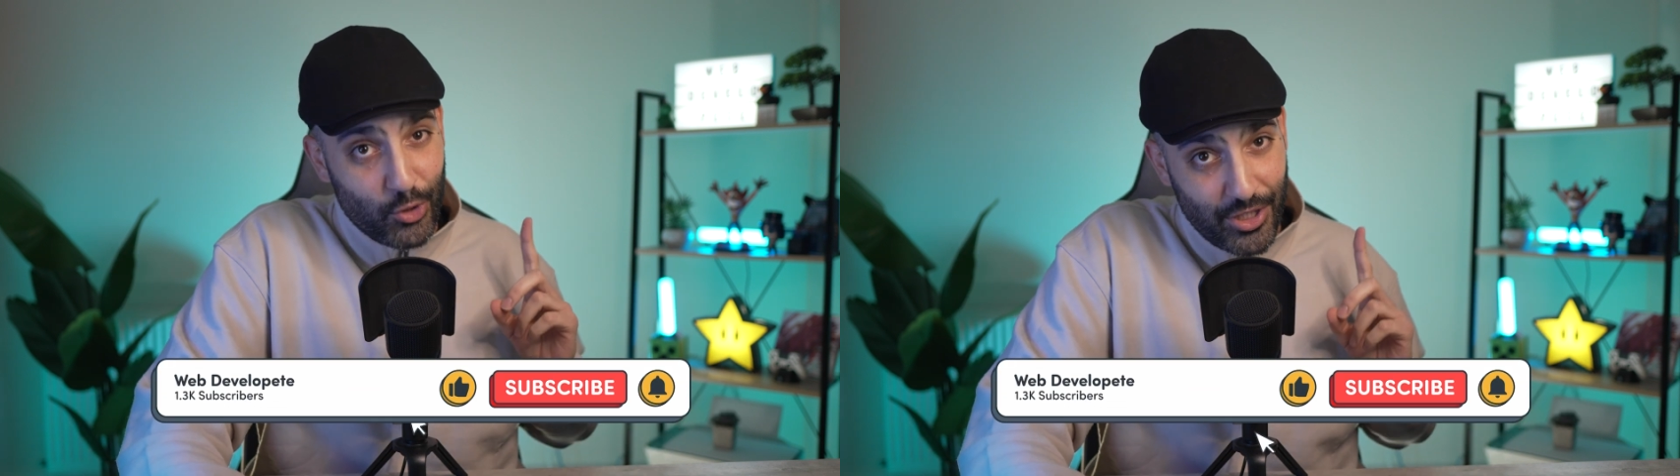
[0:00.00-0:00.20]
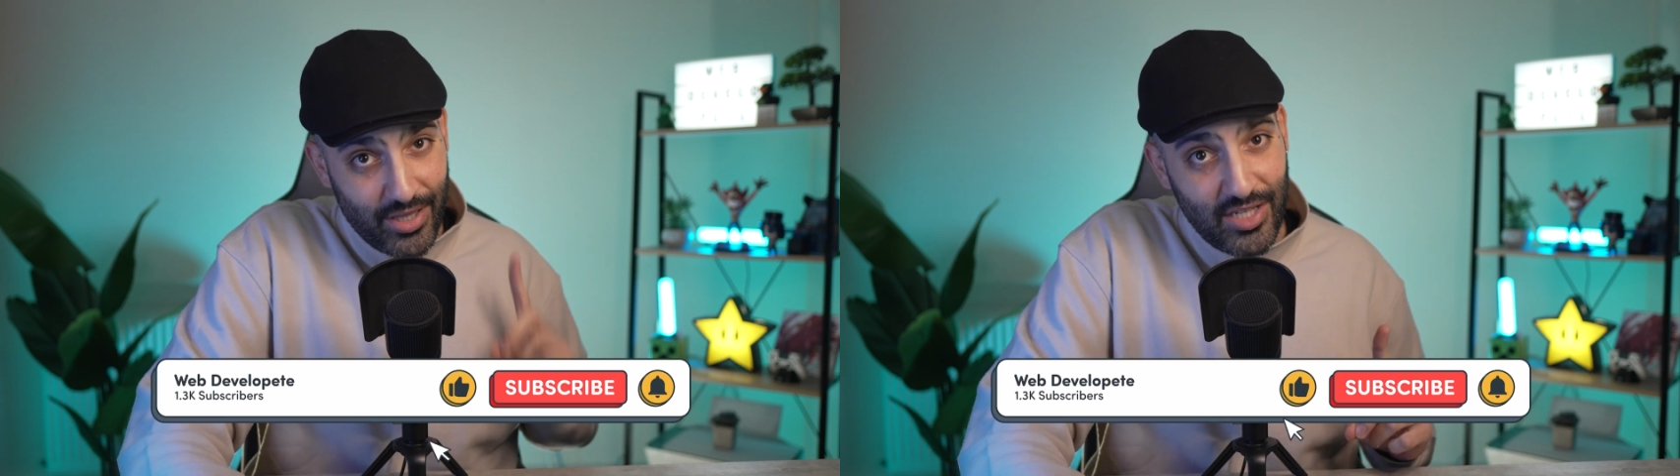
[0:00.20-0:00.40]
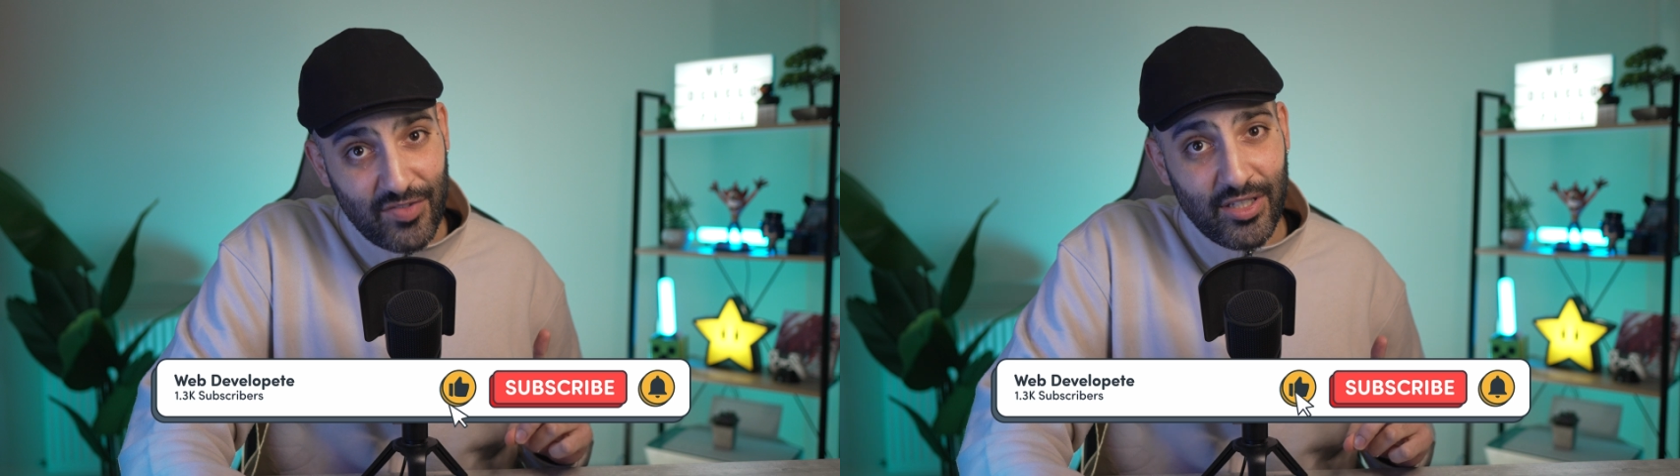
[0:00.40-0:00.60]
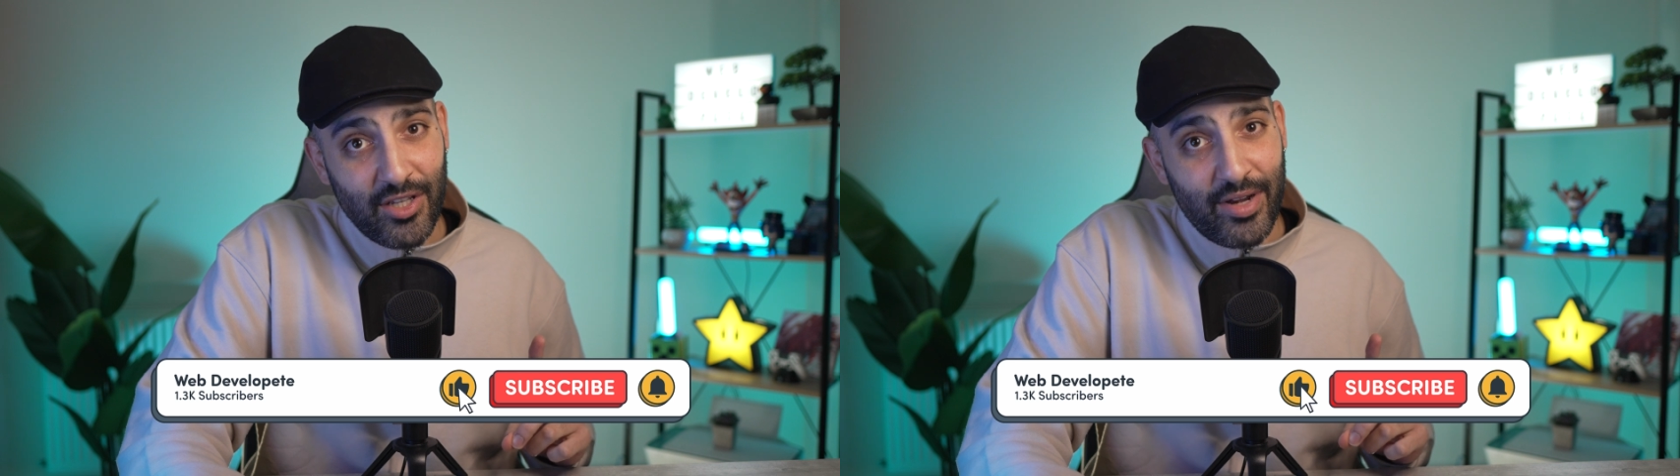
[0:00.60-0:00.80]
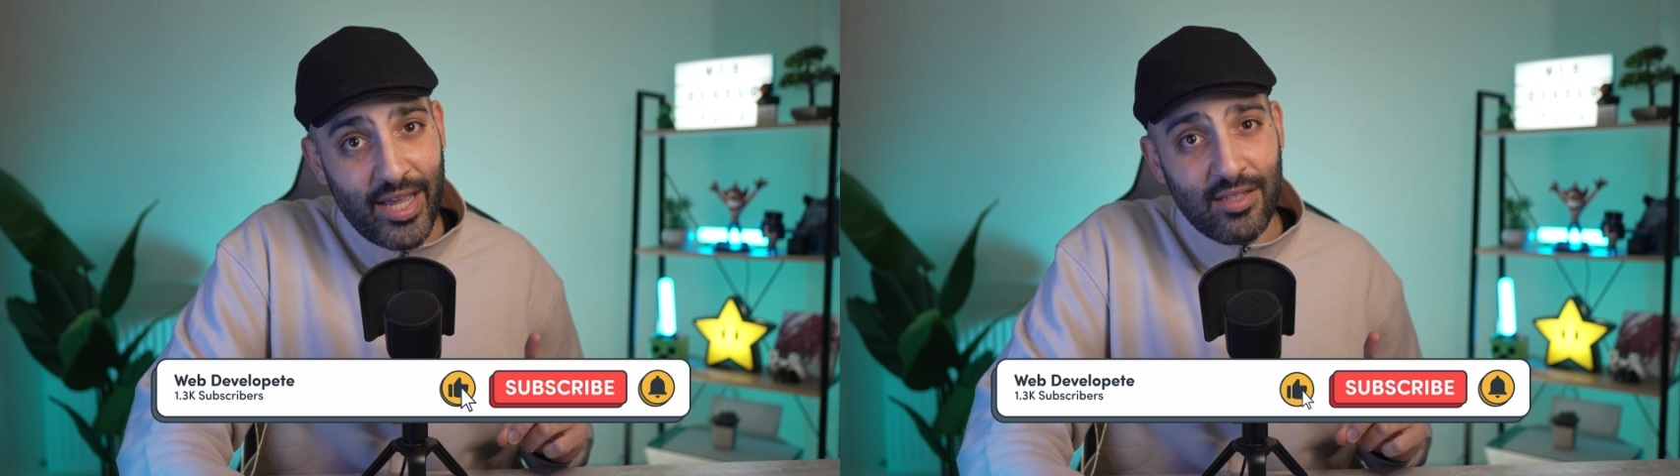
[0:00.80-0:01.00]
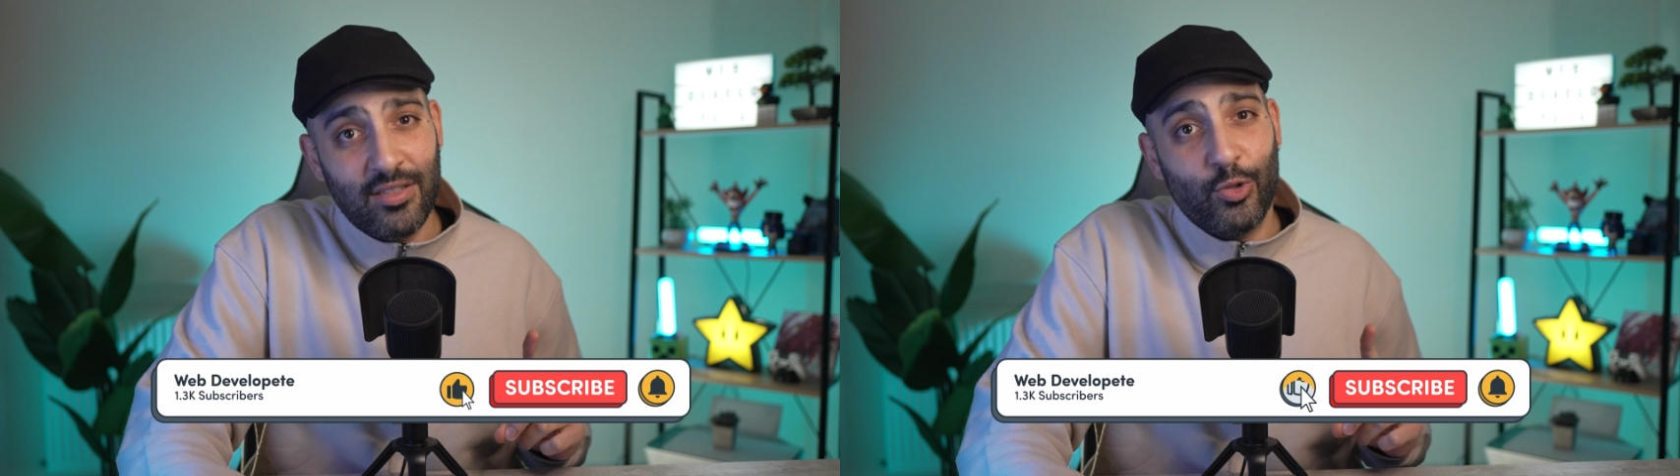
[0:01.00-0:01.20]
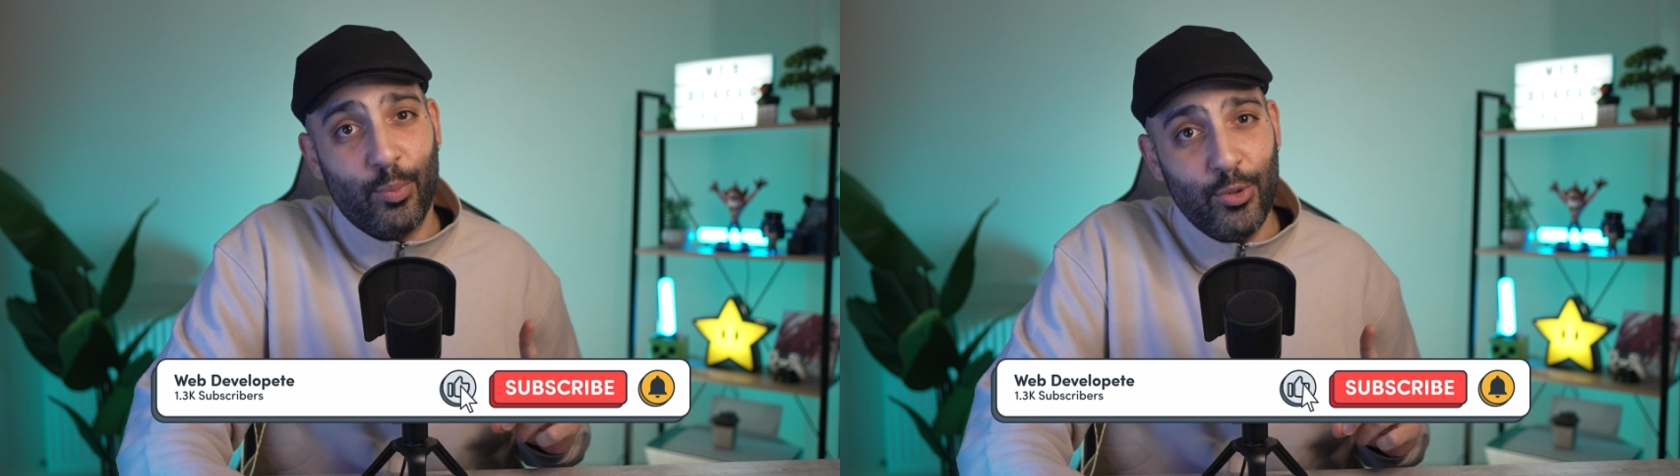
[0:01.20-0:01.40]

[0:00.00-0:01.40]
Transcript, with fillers: watch this video next to